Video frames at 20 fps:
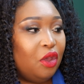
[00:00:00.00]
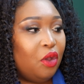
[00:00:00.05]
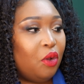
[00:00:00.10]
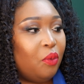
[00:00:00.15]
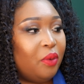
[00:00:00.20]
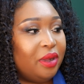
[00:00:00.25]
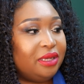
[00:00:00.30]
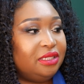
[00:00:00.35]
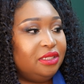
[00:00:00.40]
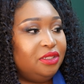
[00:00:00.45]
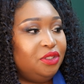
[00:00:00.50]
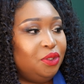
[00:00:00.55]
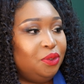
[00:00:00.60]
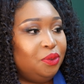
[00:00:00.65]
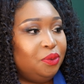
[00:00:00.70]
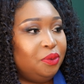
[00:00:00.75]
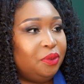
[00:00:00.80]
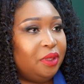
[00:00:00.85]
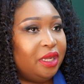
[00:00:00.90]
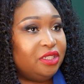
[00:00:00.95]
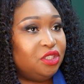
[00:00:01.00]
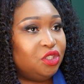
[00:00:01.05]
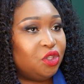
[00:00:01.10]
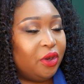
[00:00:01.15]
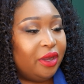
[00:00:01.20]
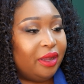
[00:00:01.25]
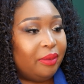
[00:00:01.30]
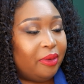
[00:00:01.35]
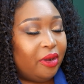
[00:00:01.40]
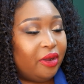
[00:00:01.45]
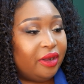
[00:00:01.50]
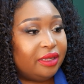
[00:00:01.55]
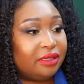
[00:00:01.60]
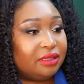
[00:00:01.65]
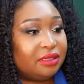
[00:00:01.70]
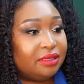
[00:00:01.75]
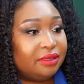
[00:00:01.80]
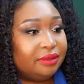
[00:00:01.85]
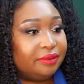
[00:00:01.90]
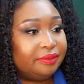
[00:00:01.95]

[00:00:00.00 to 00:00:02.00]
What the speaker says: What did you enjoy about it?